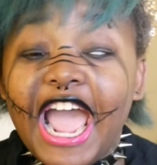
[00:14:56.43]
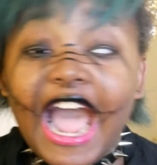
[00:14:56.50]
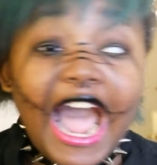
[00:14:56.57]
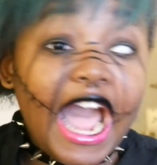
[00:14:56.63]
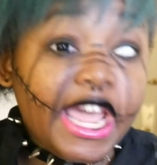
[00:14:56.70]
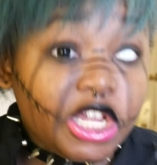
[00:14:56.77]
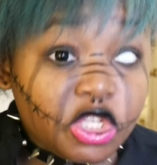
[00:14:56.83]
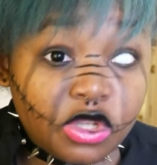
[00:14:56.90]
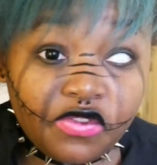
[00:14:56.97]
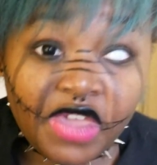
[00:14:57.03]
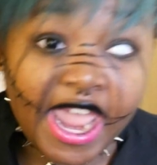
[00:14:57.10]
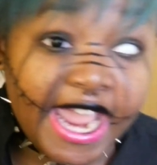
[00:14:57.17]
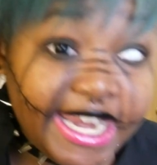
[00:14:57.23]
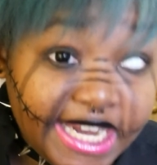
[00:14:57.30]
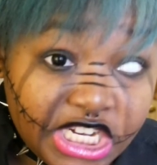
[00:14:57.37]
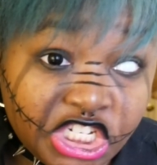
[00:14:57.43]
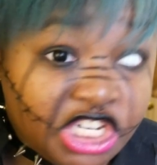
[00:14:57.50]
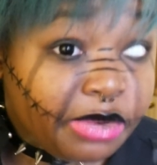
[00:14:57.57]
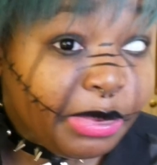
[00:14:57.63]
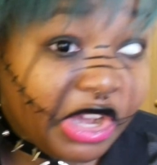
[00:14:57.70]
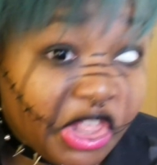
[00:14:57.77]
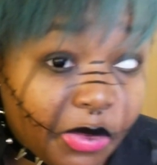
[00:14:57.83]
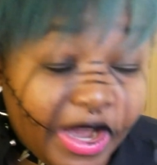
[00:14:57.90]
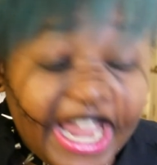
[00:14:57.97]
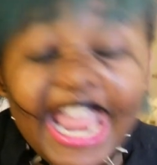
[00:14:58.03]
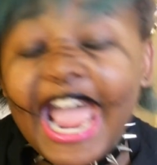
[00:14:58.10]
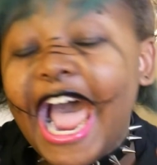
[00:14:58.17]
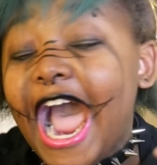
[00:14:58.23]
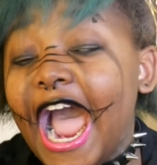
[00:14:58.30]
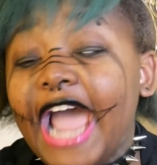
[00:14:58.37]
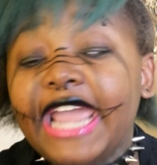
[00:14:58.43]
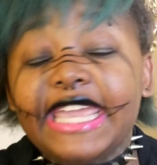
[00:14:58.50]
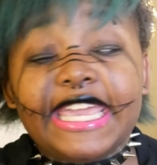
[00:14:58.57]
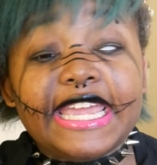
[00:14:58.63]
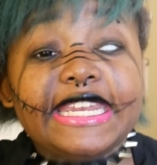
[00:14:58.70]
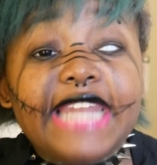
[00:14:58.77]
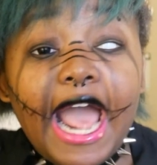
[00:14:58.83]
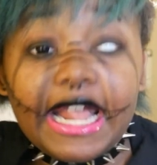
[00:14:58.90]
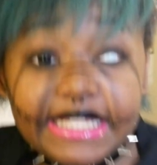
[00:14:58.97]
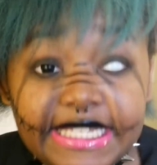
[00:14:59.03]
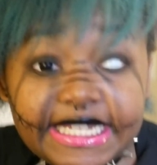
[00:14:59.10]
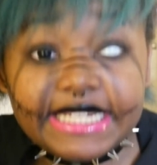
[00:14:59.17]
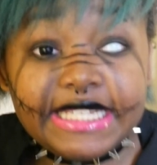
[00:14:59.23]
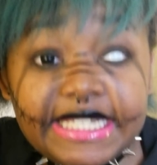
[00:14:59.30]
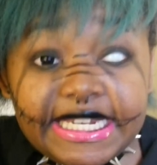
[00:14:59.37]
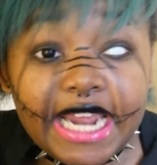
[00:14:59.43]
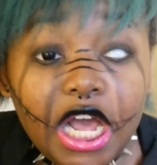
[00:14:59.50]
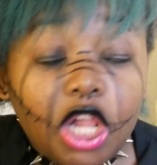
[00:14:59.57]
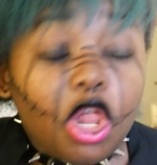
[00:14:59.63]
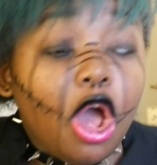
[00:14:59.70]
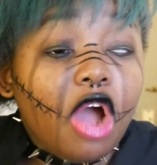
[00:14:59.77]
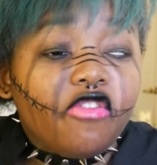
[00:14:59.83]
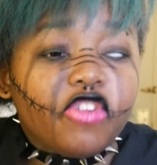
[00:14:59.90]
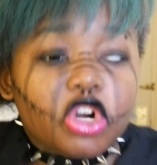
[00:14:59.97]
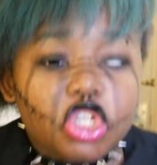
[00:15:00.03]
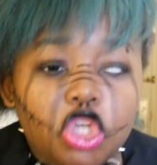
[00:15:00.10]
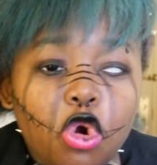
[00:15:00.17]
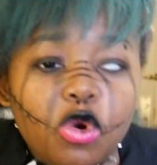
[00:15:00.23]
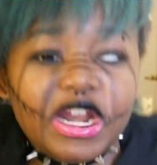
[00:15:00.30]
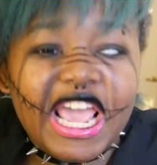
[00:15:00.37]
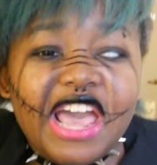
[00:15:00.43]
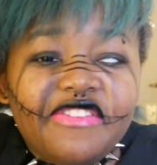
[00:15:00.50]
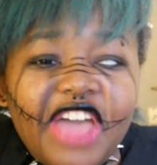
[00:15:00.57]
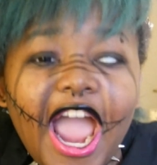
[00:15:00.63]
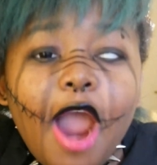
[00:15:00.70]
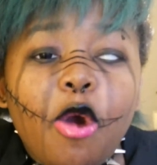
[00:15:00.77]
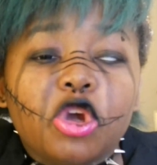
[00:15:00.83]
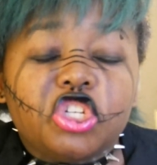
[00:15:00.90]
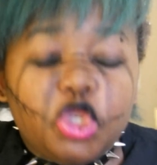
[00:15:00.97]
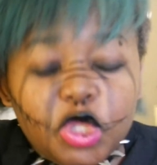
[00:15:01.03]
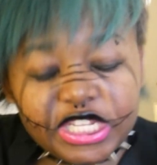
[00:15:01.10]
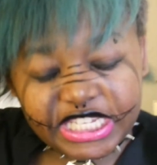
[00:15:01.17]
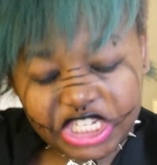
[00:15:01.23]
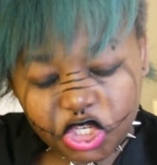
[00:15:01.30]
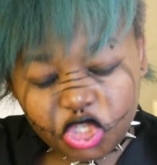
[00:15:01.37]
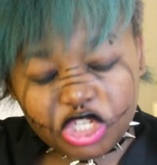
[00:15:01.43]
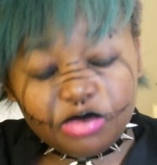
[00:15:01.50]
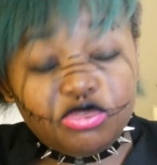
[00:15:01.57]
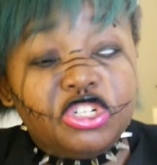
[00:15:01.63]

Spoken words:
I also have ADHD, by the way. I cannot sit still for 2.5 hours to listen to some